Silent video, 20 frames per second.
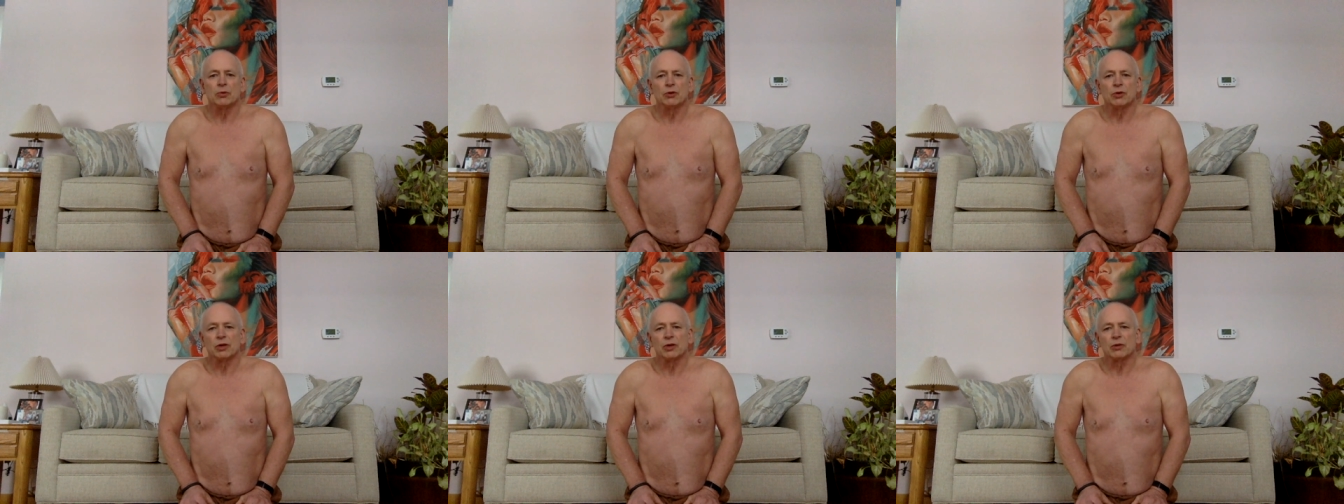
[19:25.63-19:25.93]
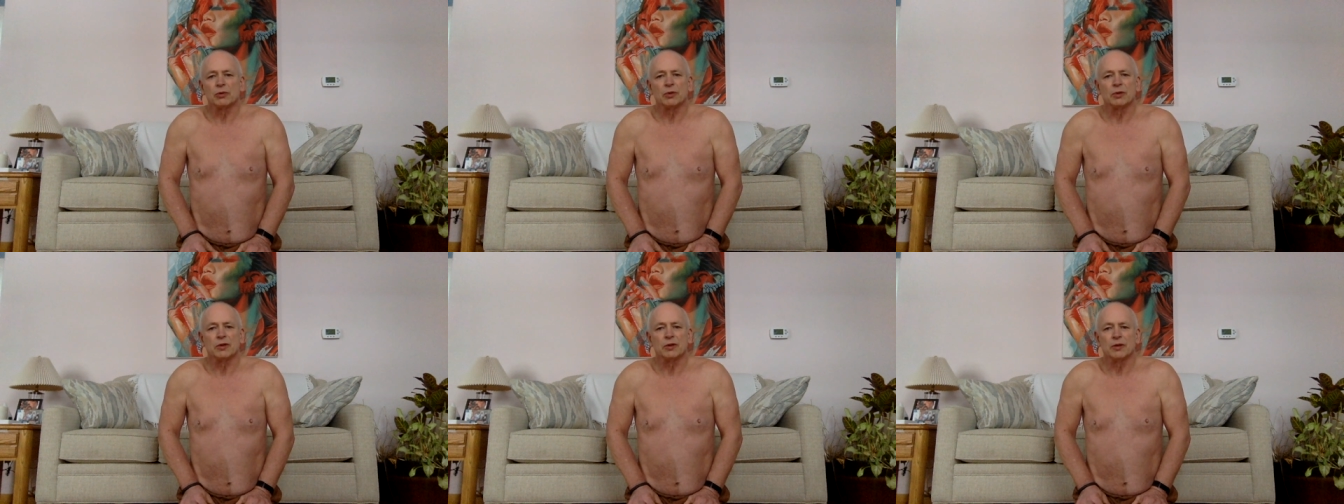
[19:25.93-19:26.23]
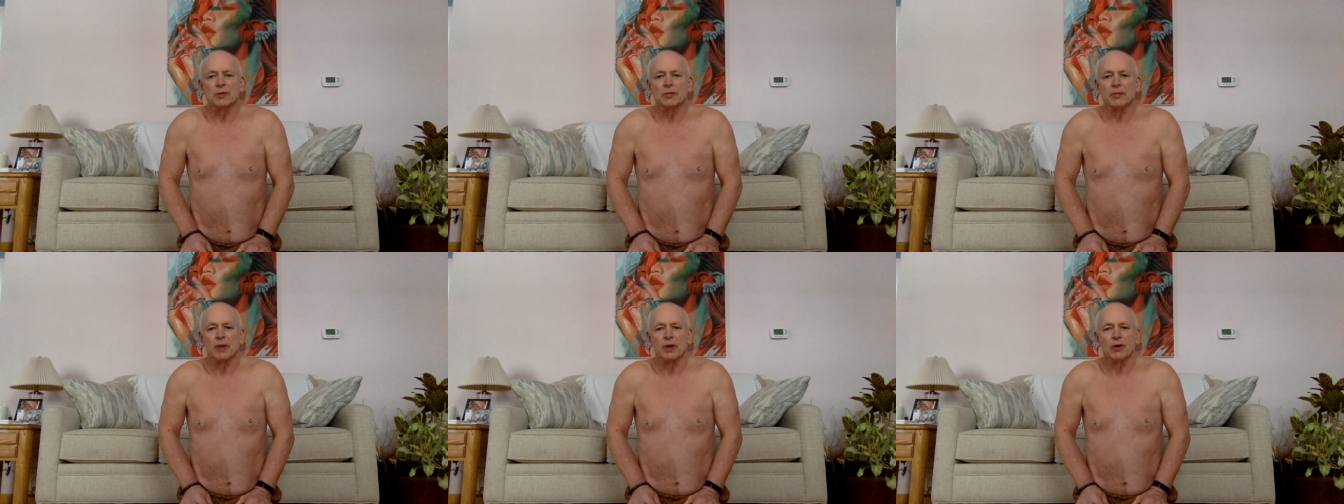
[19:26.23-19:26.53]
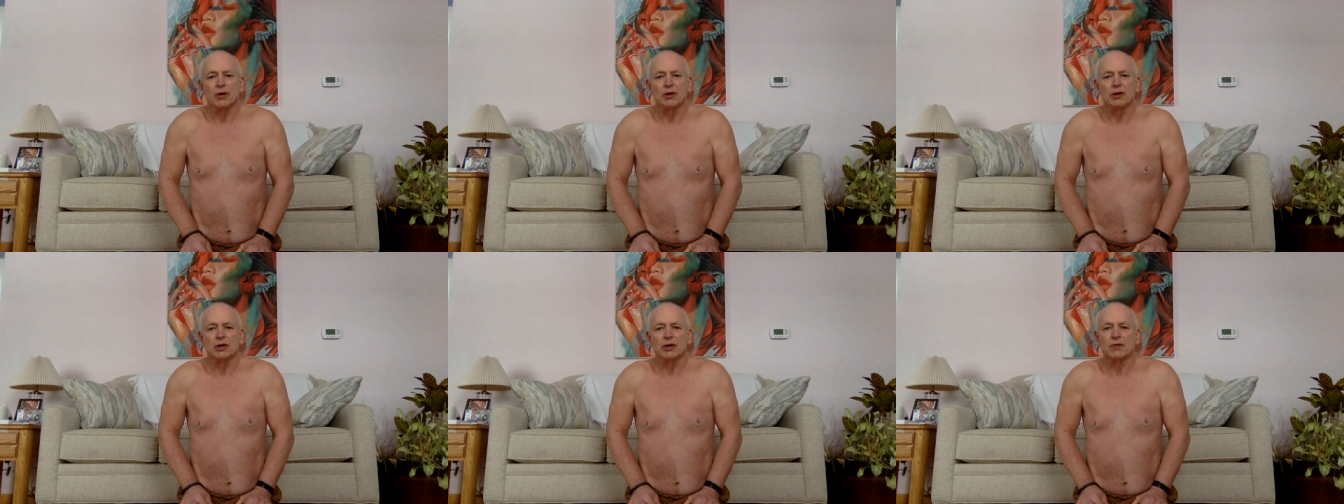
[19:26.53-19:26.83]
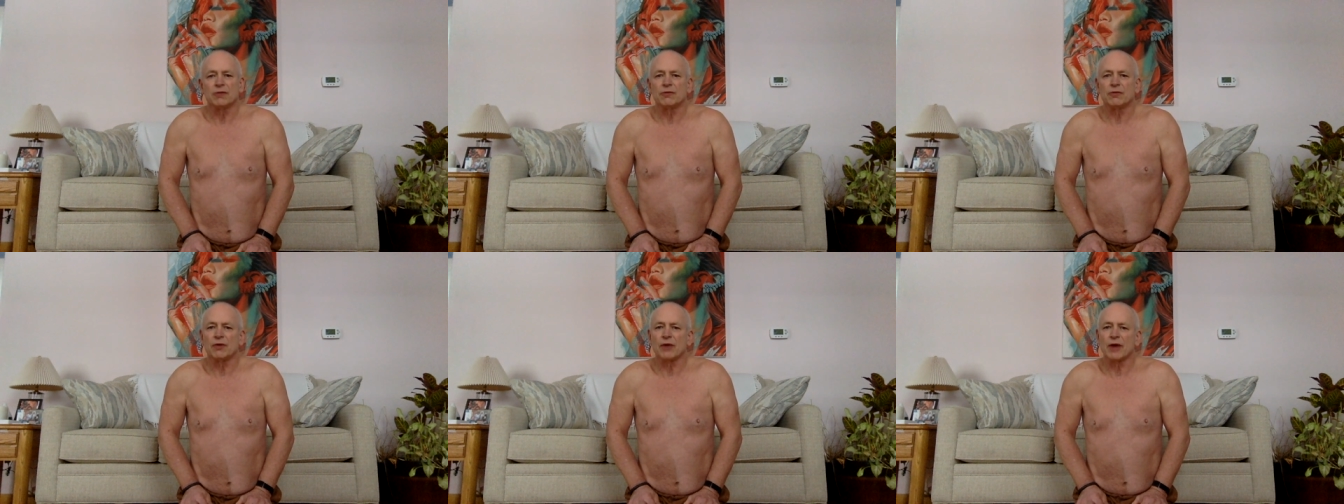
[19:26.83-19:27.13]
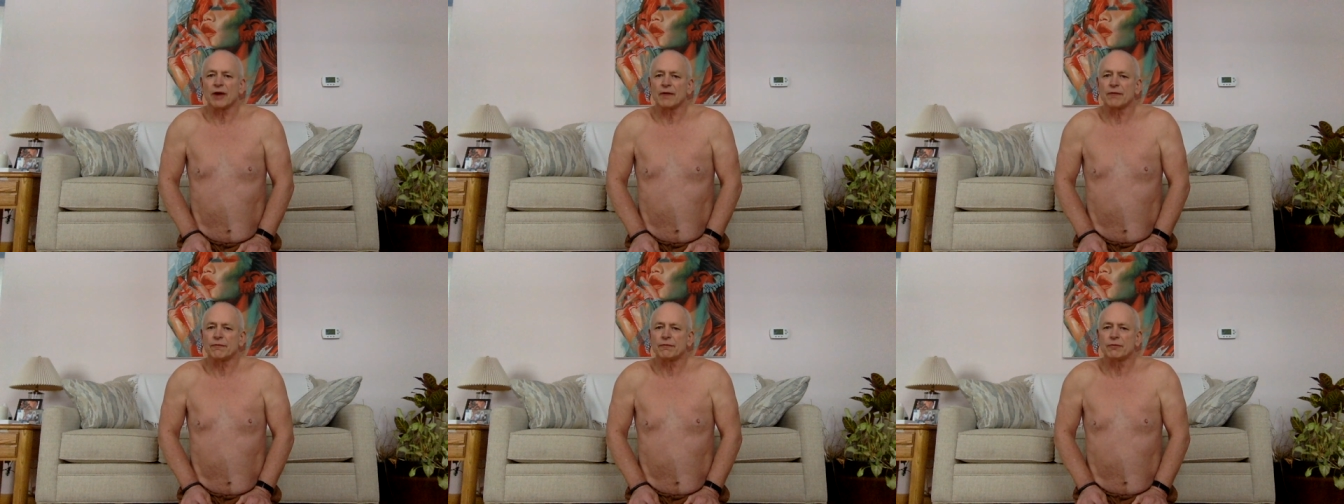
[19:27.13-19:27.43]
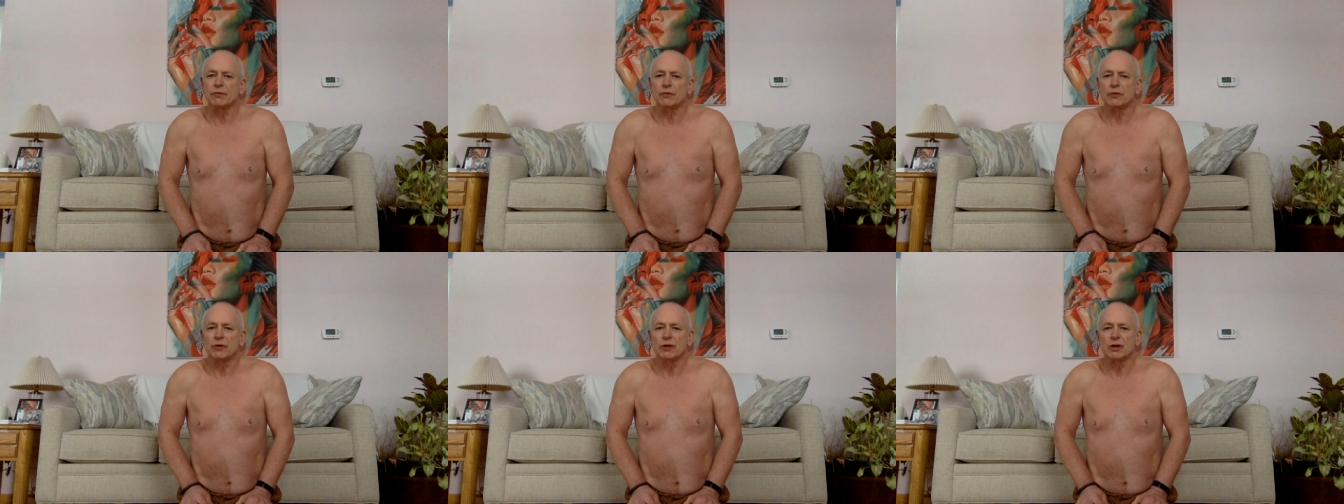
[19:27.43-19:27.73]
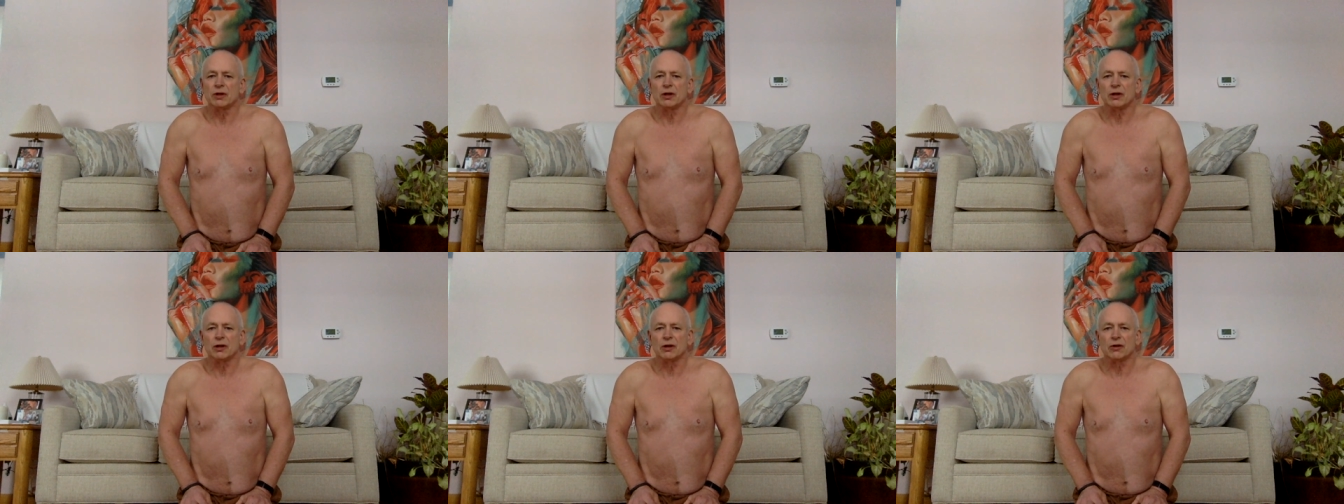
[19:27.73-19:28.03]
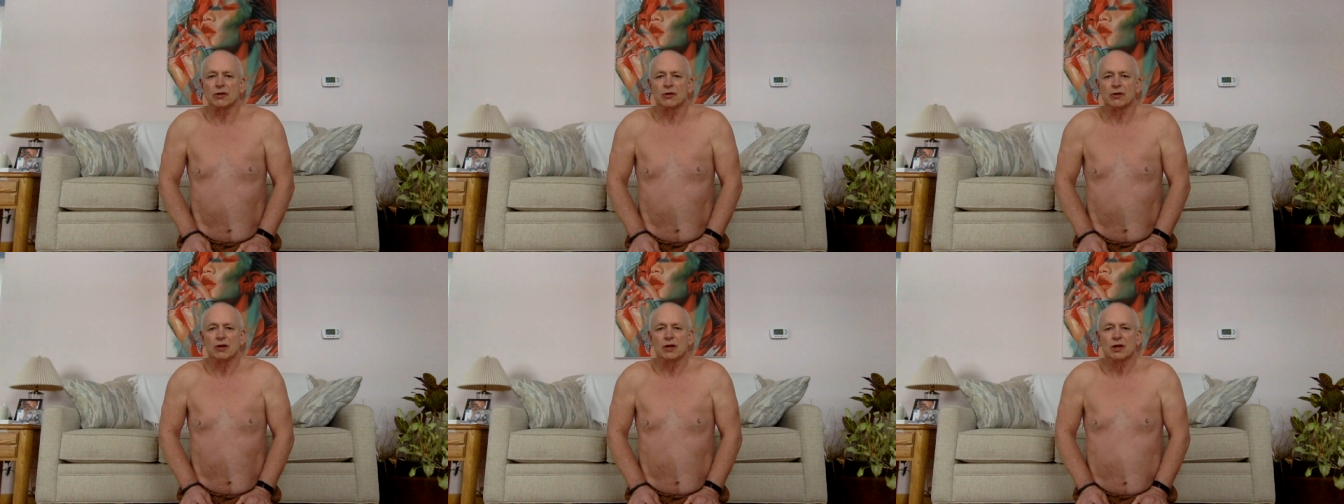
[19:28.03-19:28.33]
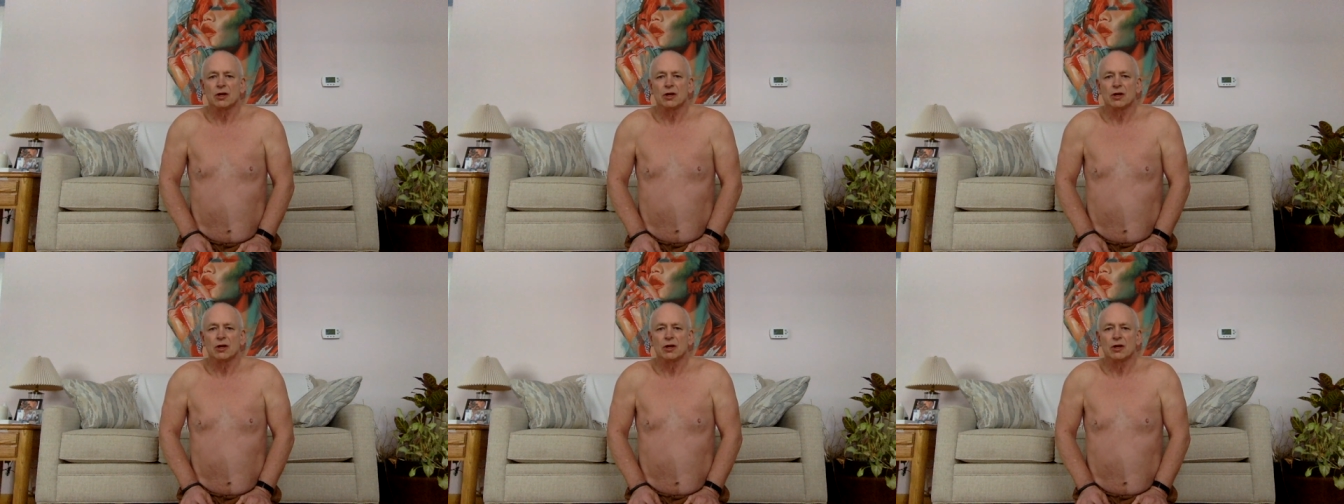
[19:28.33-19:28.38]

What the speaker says: liquid in the belly. If you have food in here,